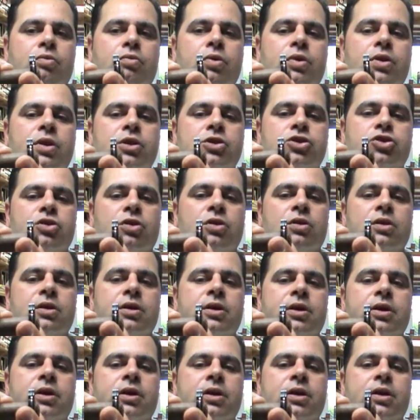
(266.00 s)
with the
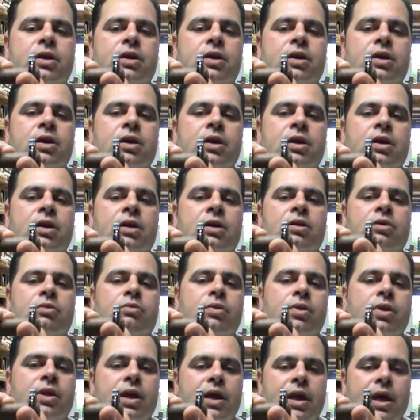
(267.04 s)
shoulder,
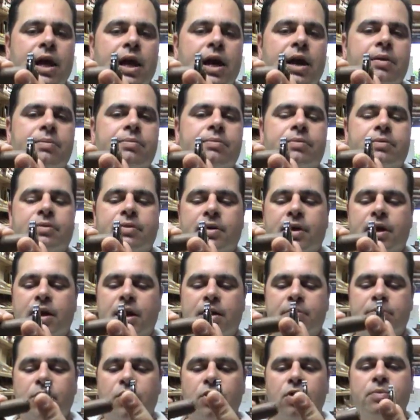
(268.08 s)
with the cap, and
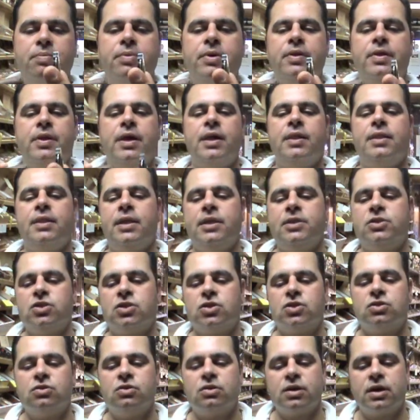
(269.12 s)
I'm hoping that they
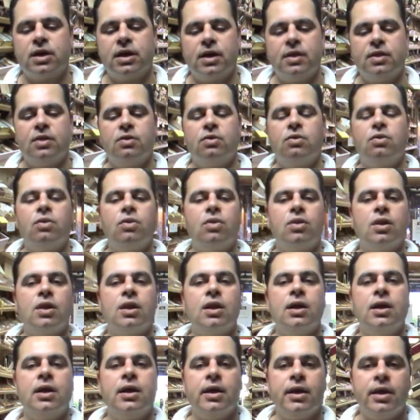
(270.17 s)
just don't cut the whole
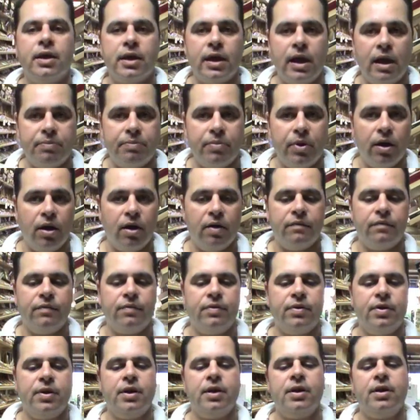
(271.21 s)
cap
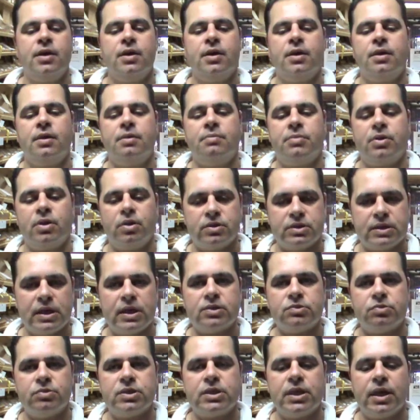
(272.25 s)
off, because
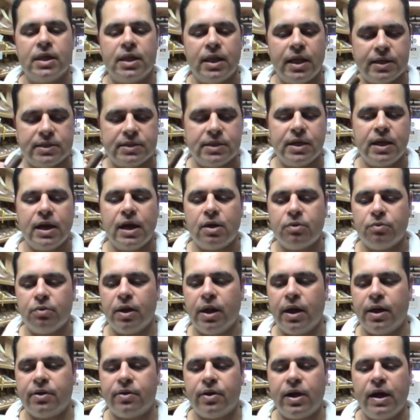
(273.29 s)
as we said, like cigar
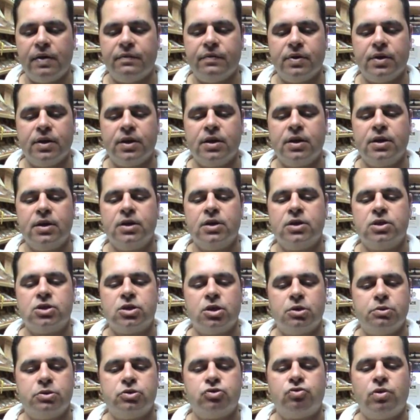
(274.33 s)
will unravel.
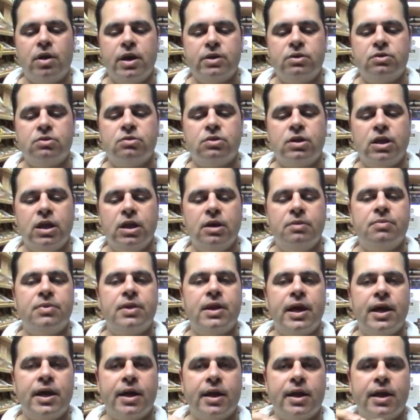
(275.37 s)
So we try to keep
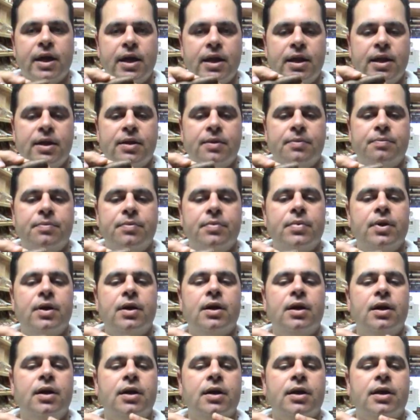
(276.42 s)
that kind of
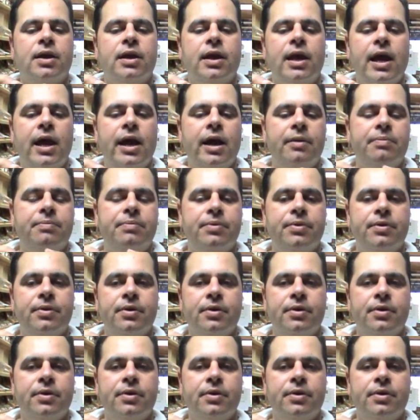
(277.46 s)
cap,